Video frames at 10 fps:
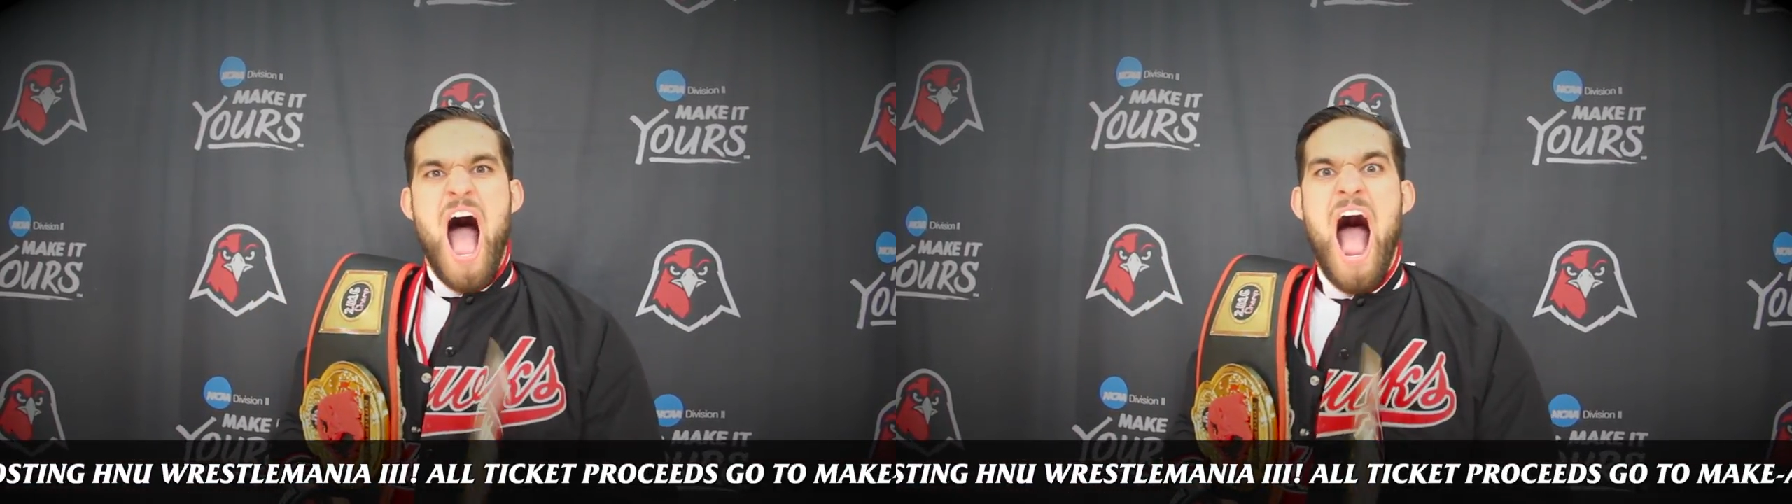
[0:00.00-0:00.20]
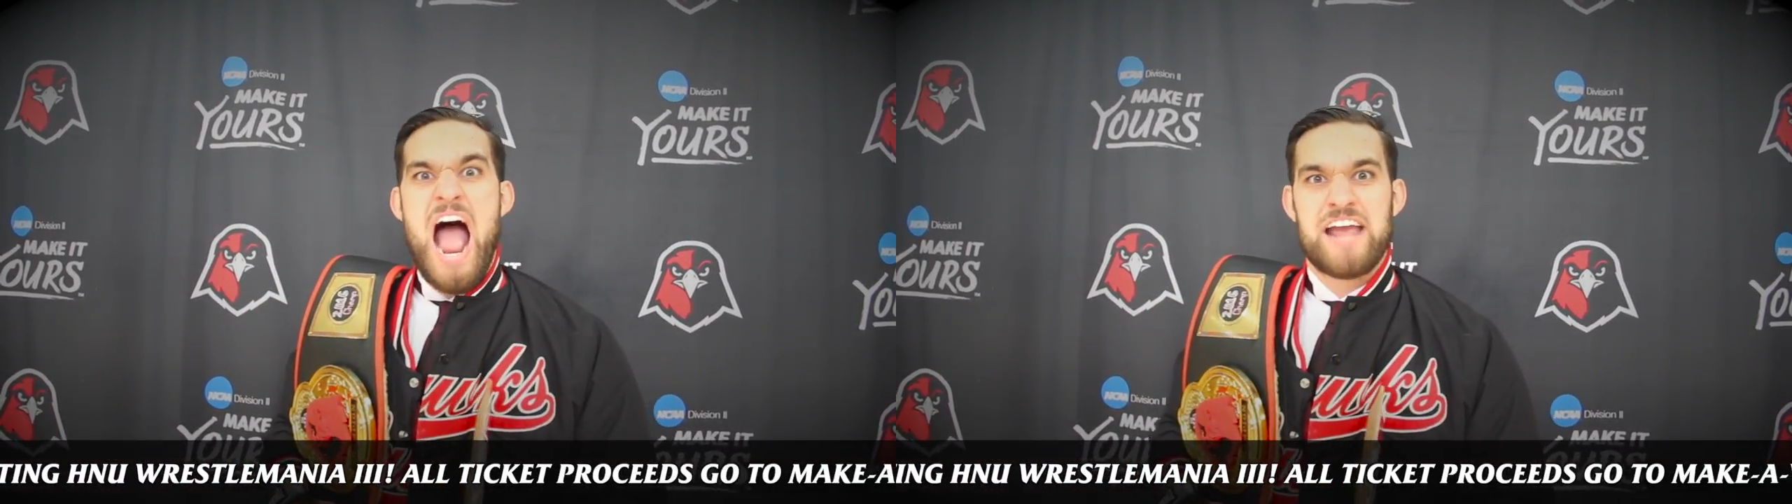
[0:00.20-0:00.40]

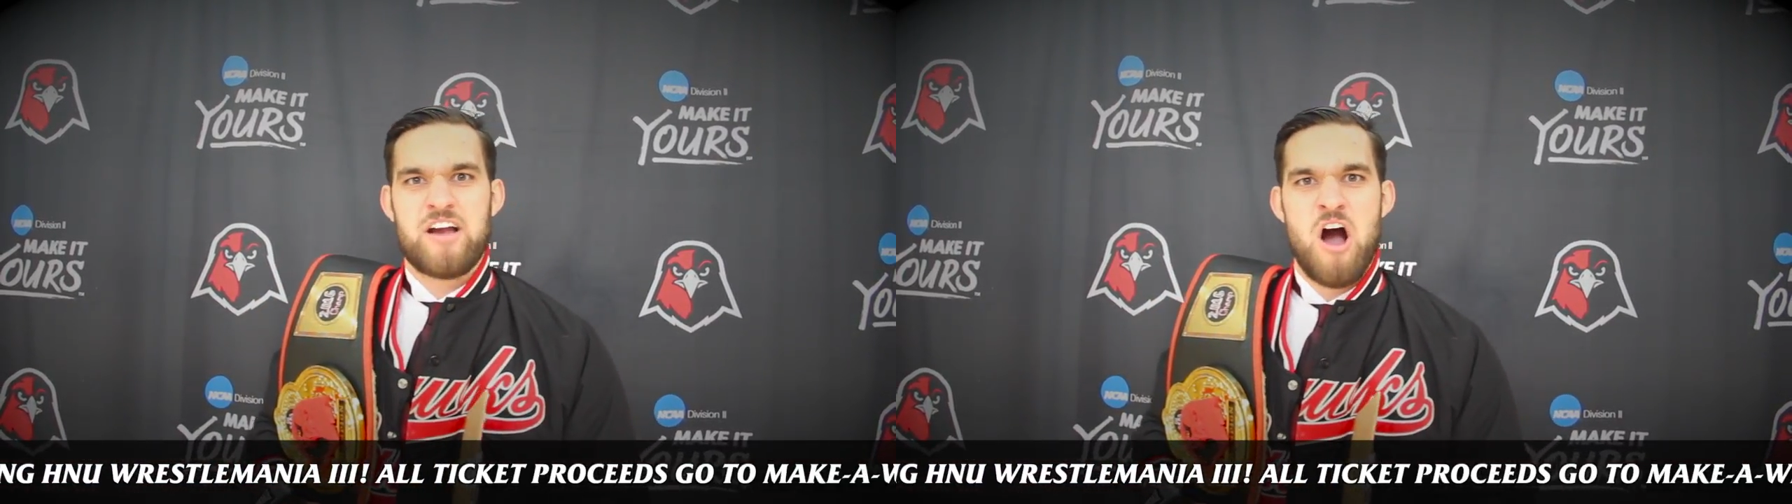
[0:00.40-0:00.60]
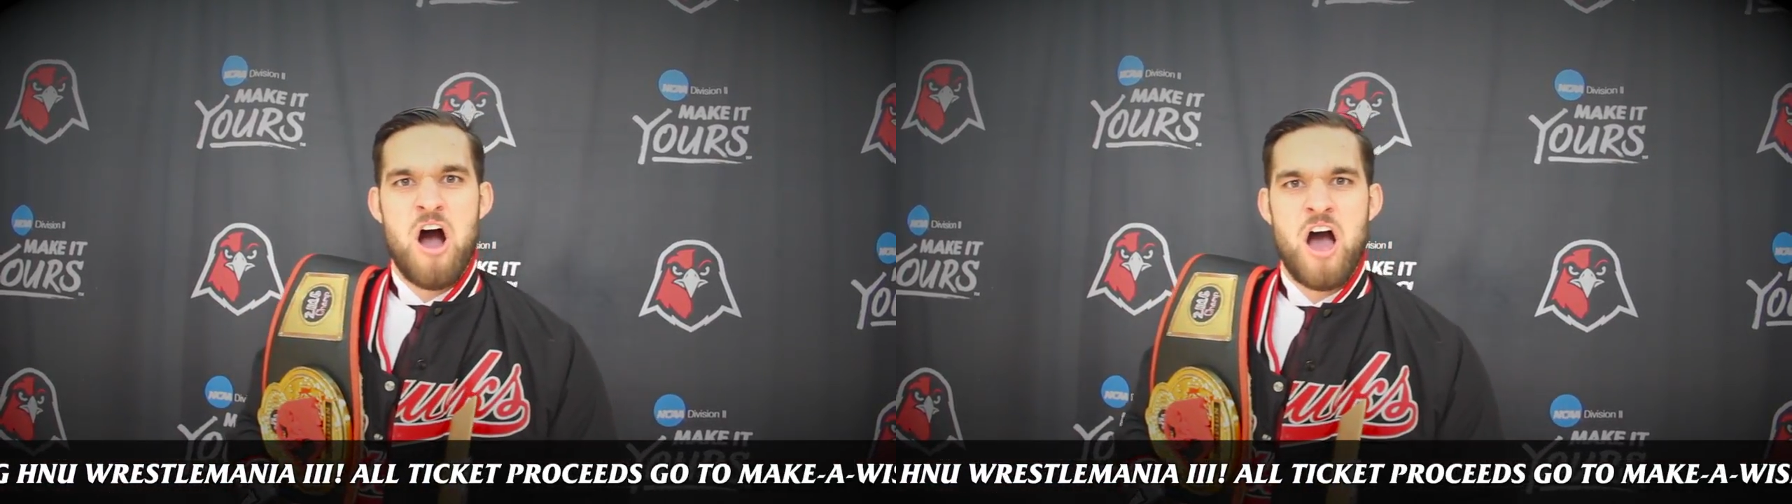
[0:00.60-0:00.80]

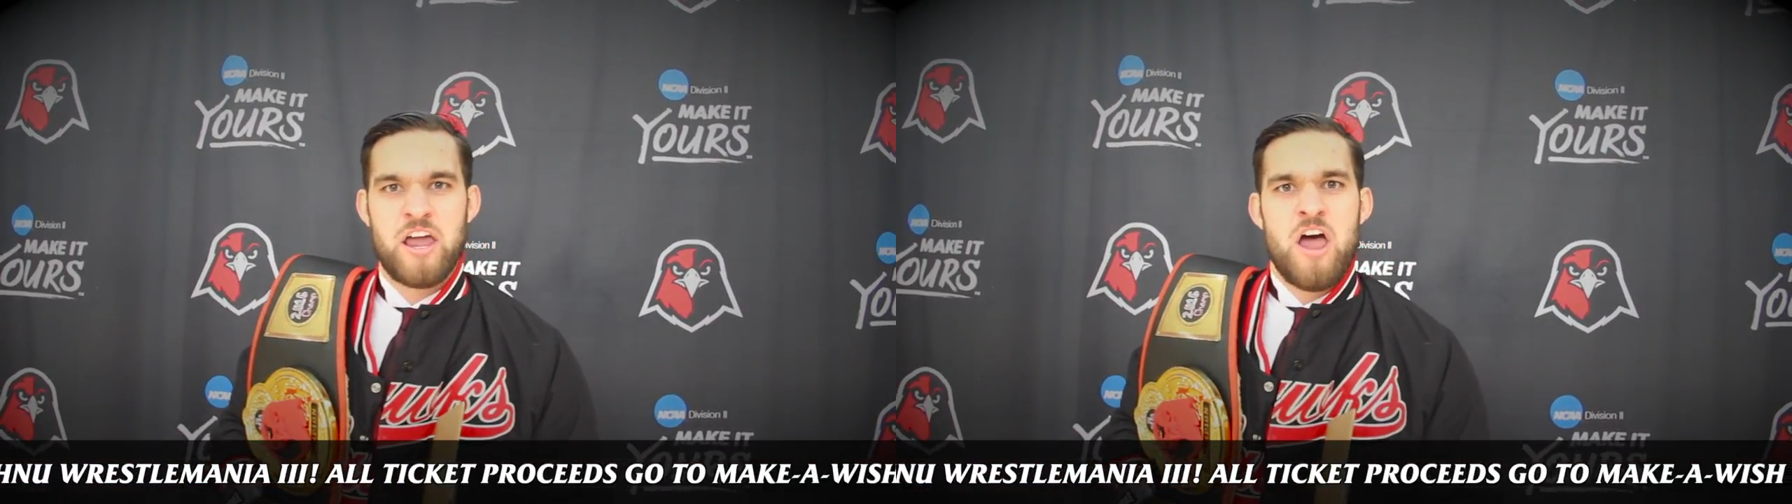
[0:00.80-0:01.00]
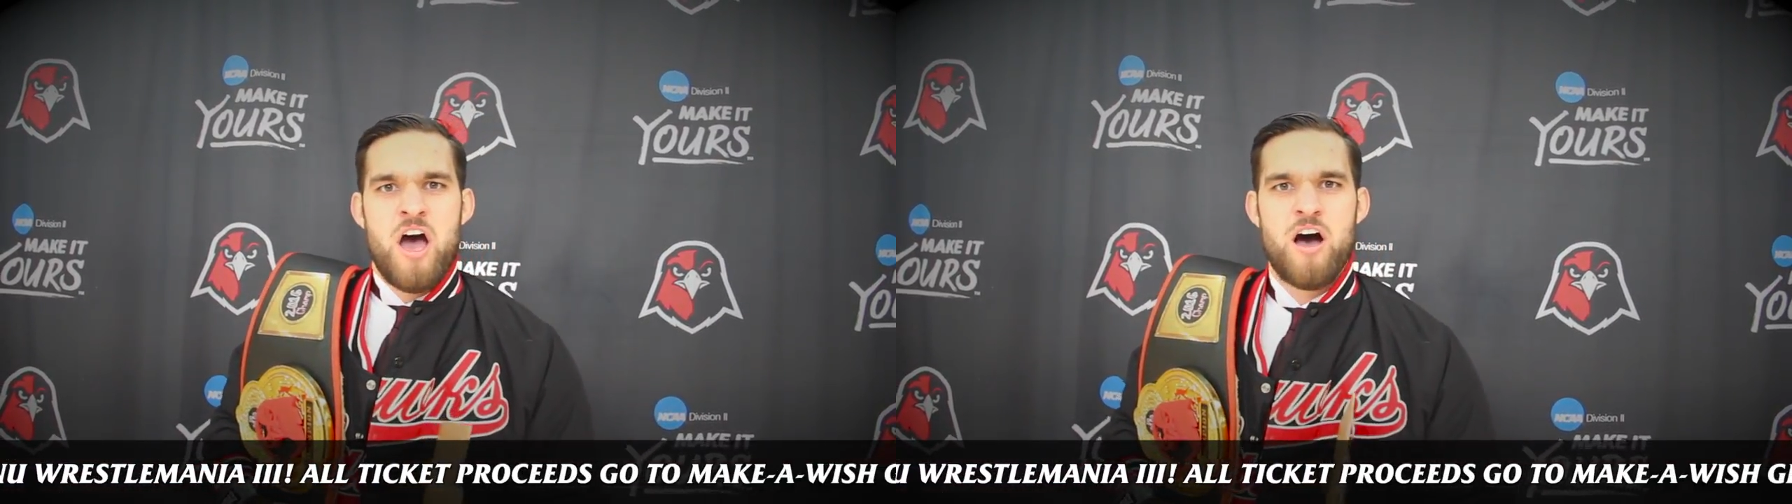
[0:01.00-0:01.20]

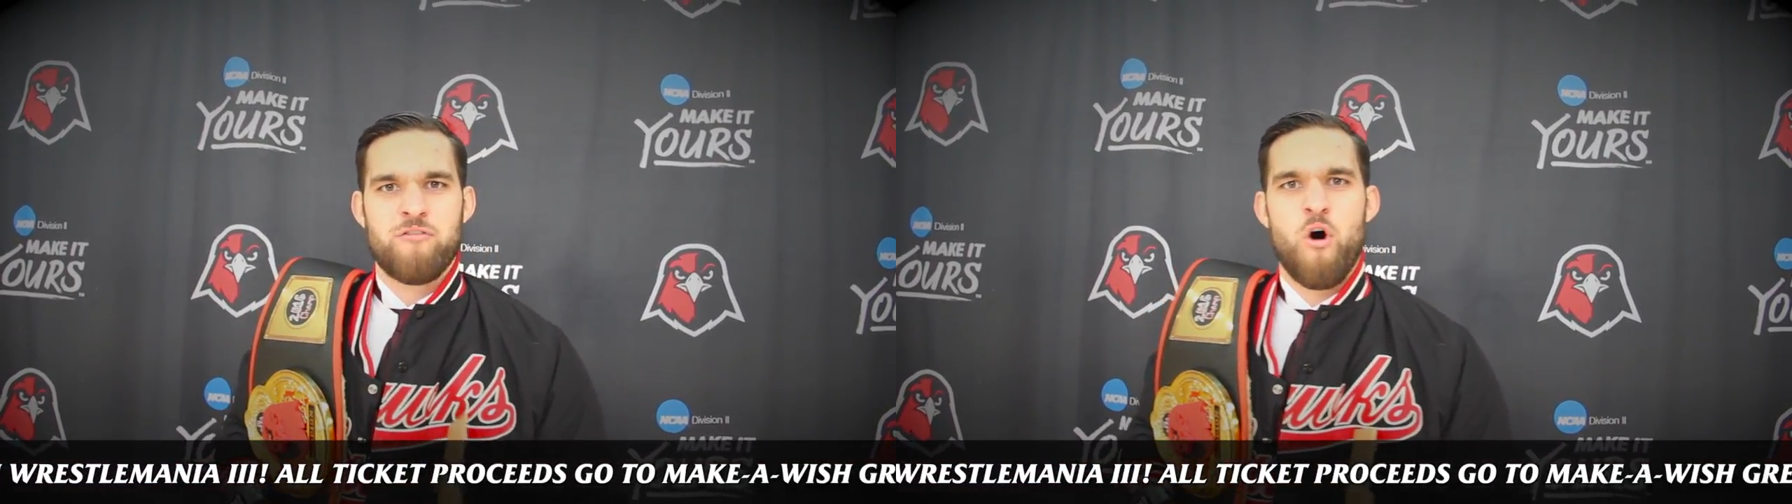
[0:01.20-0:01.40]
icon of